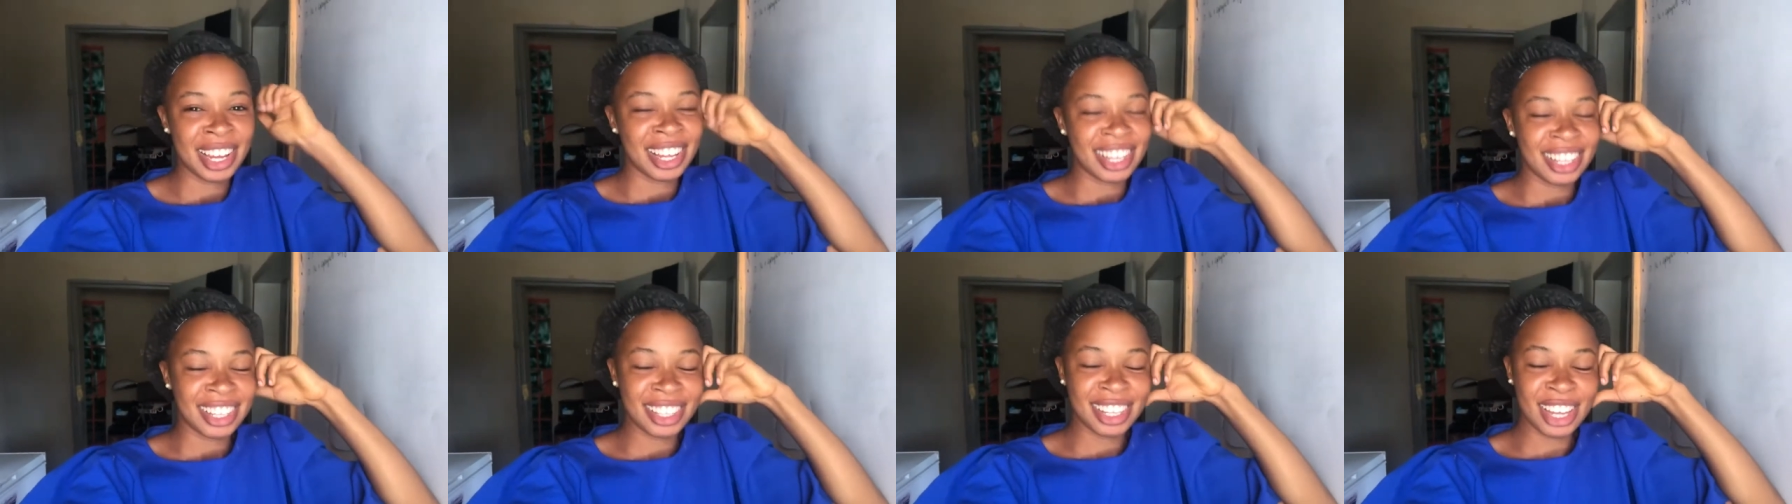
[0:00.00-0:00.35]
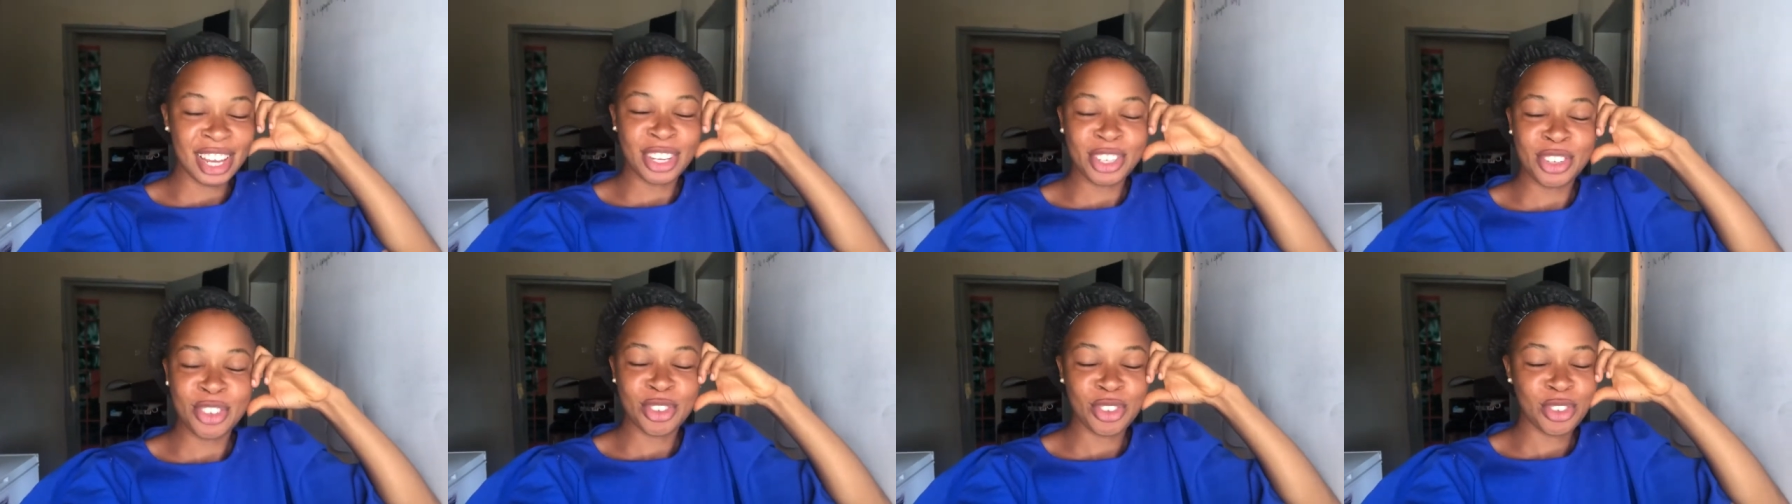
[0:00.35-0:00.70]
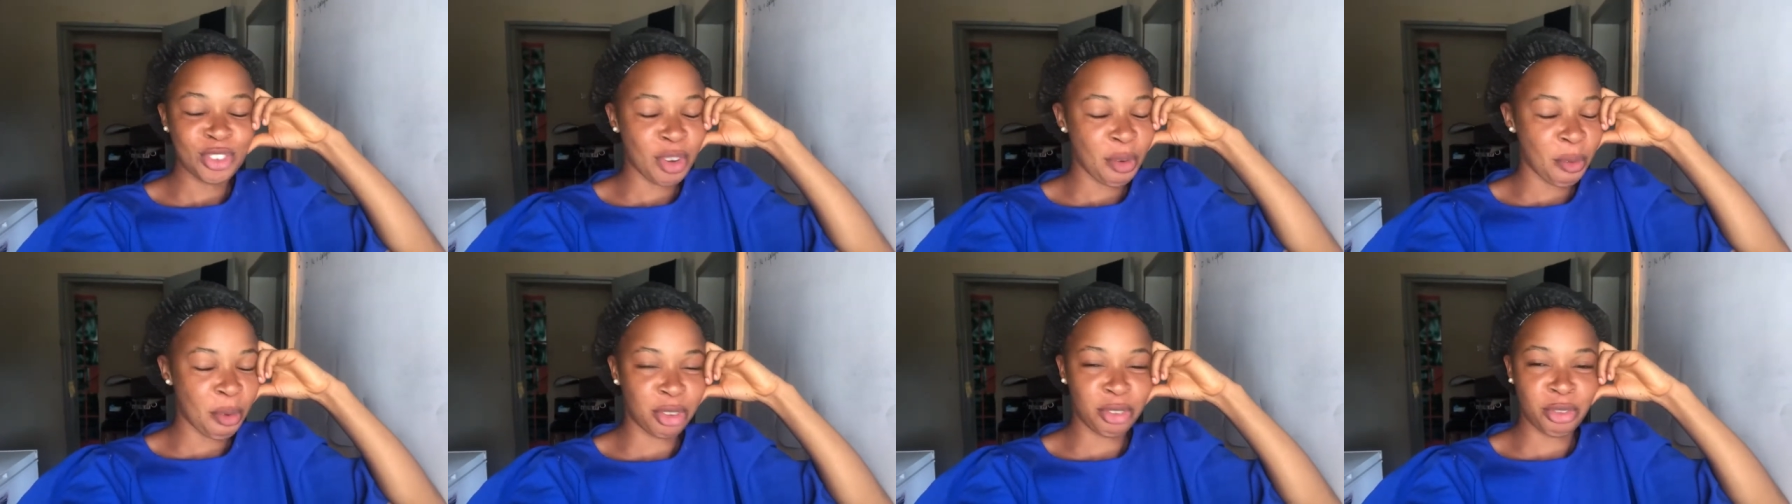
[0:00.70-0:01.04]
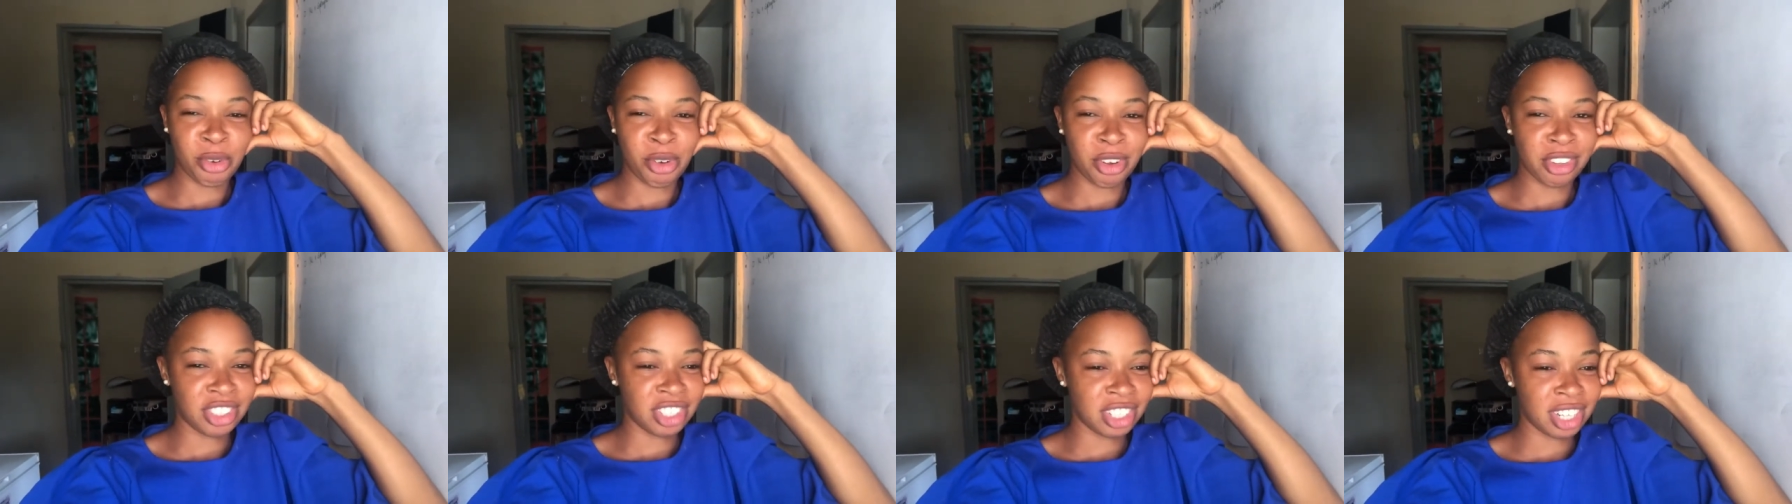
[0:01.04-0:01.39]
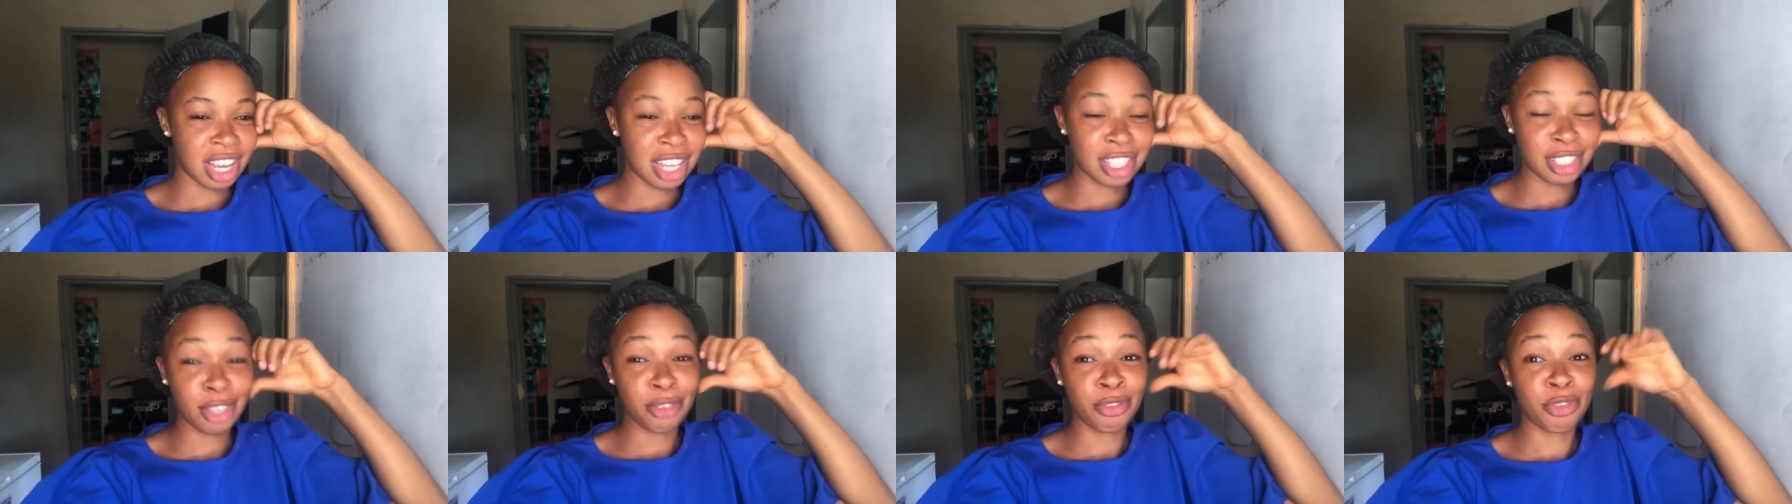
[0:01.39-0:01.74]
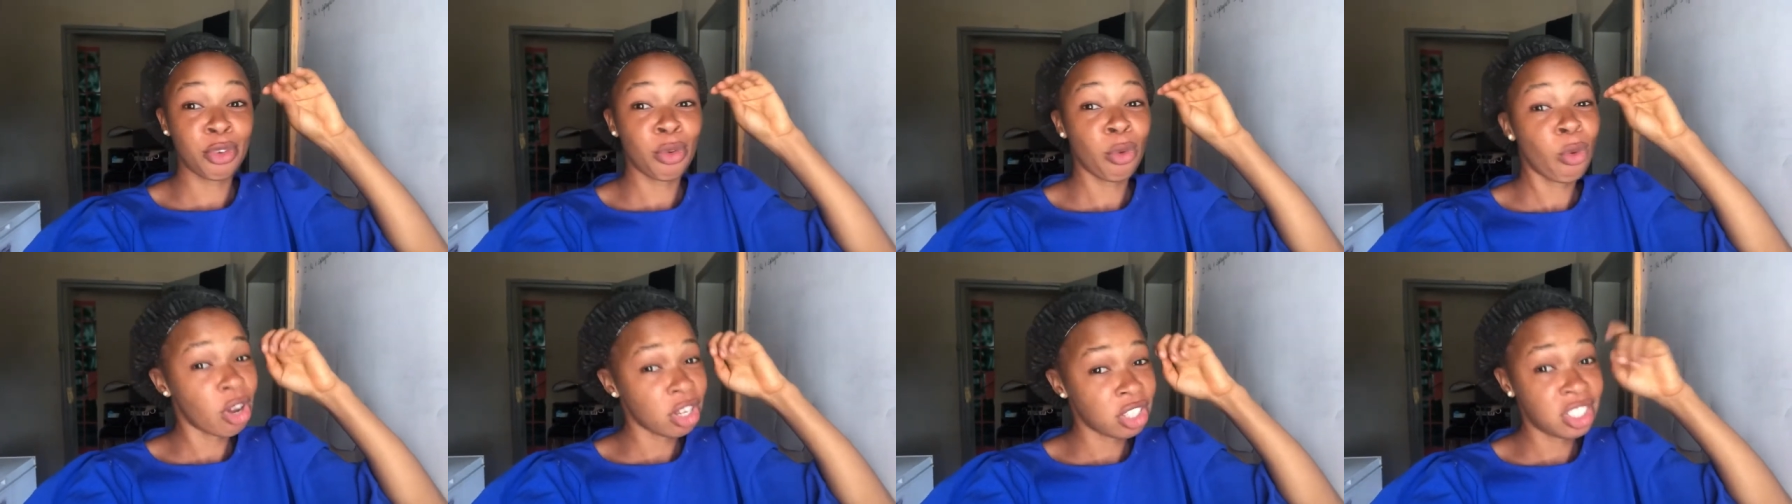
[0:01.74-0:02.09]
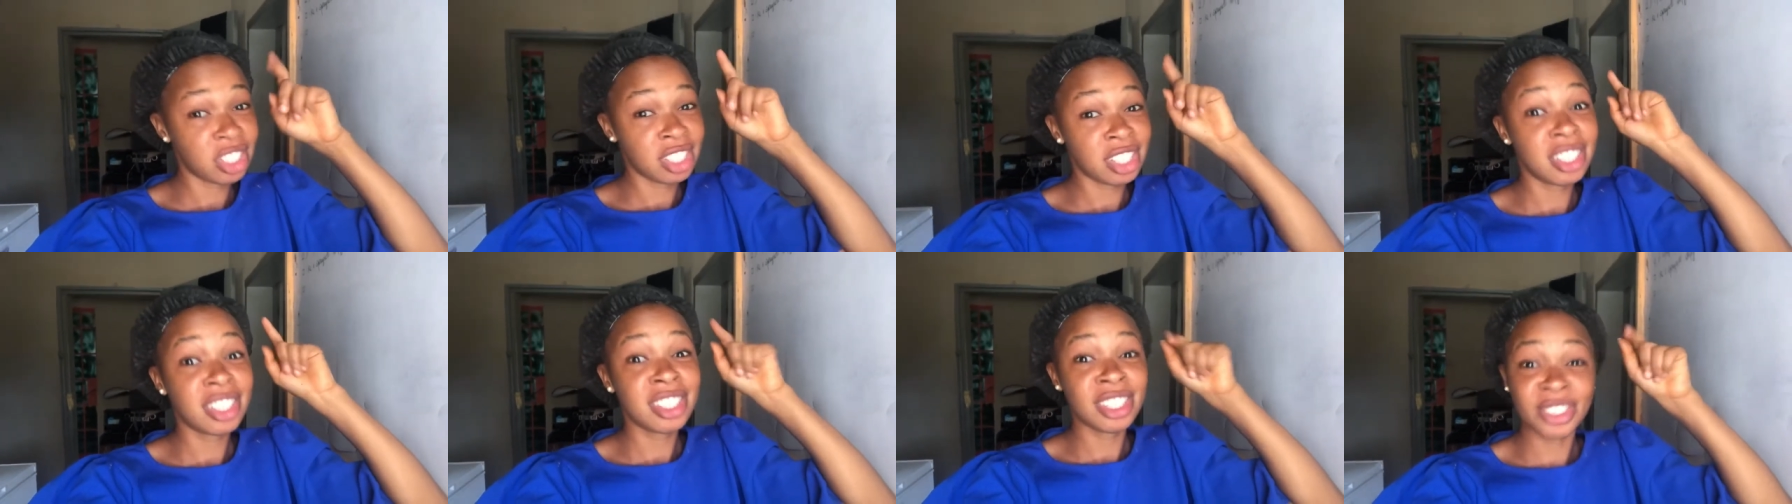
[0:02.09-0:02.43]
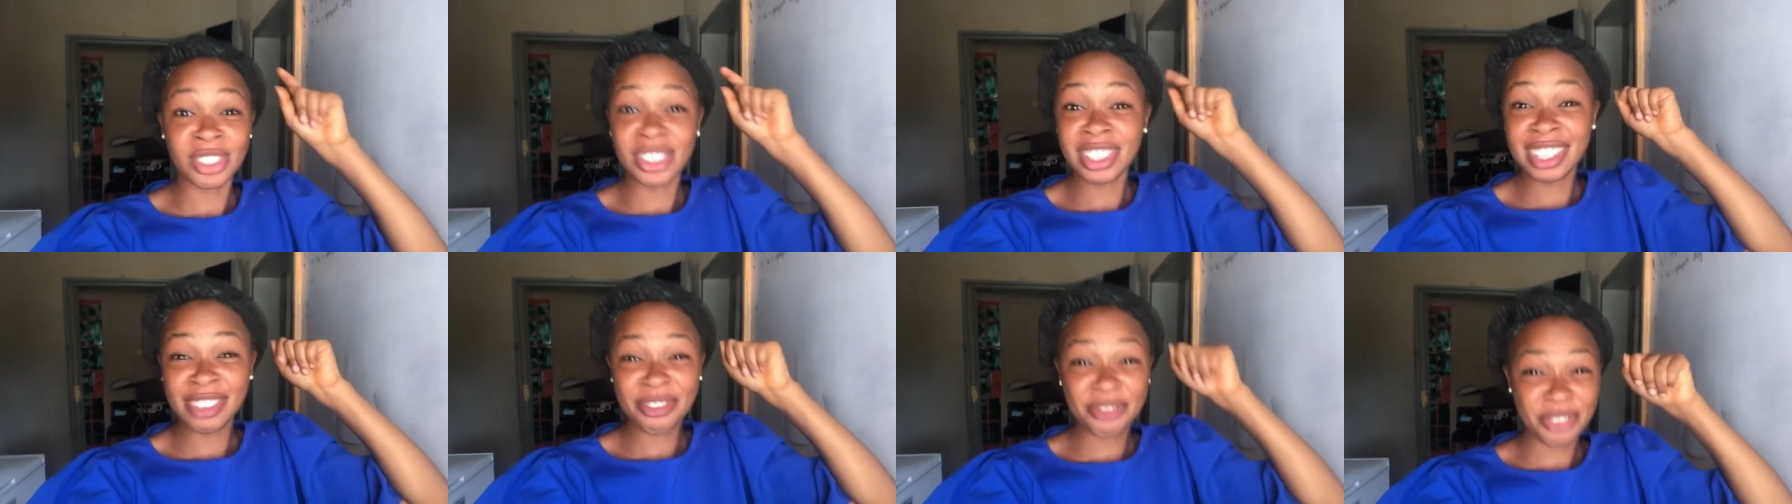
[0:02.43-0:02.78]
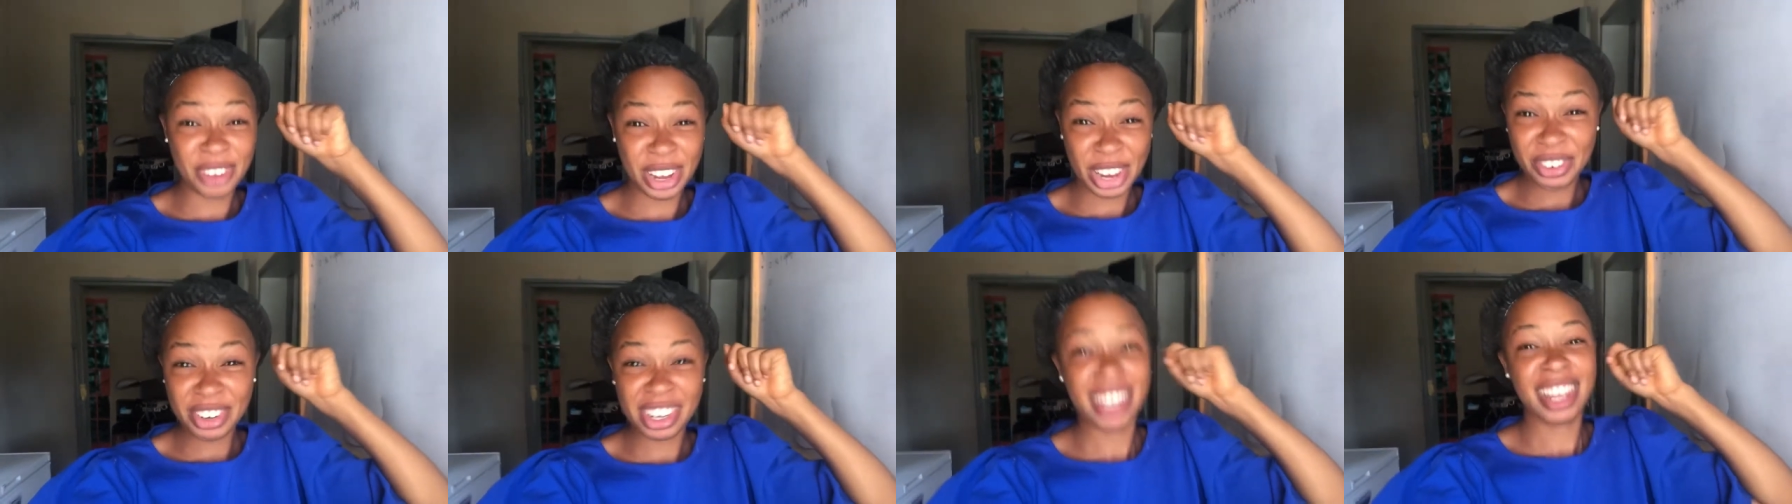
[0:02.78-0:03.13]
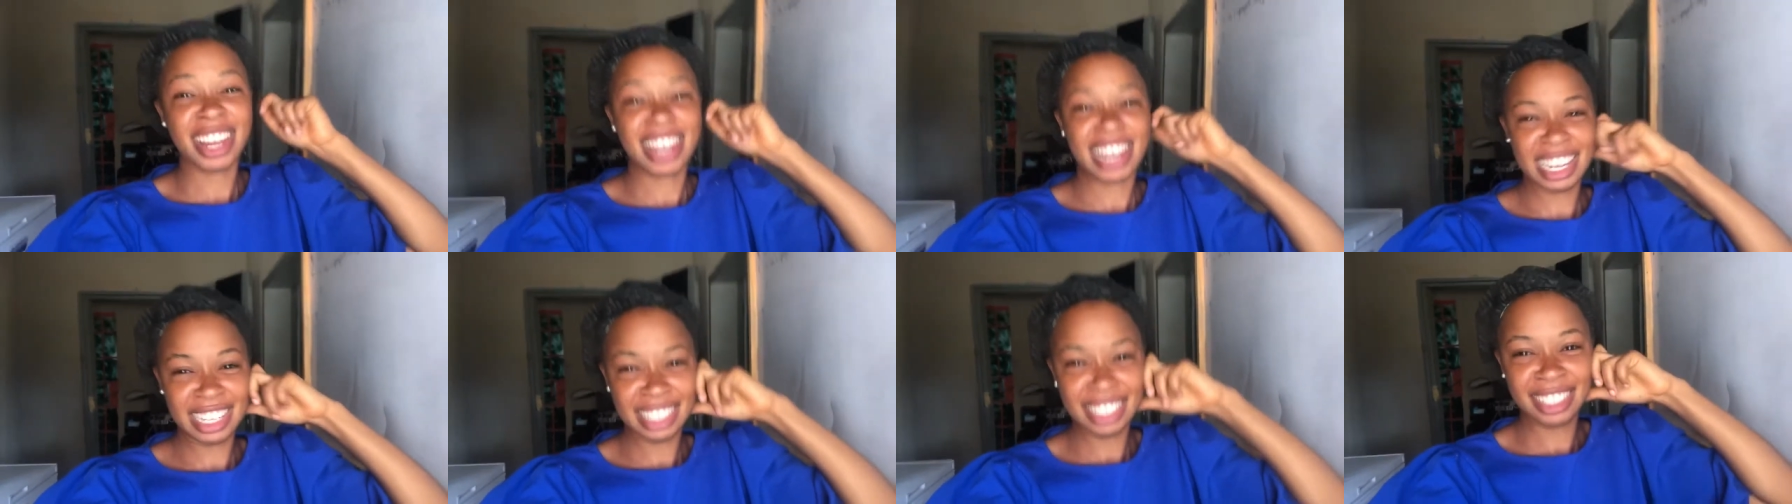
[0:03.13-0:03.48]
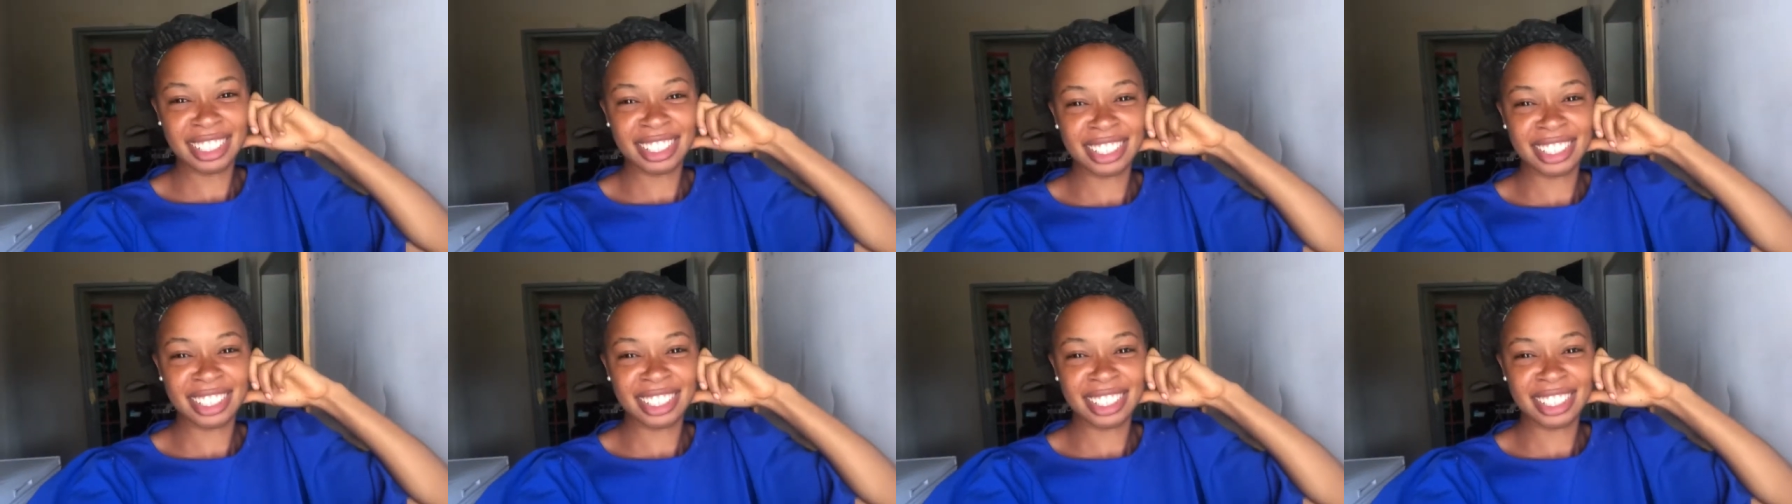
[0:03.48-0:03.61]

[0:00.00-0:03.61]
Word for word: thank you so much for watching guys if you watched till the very end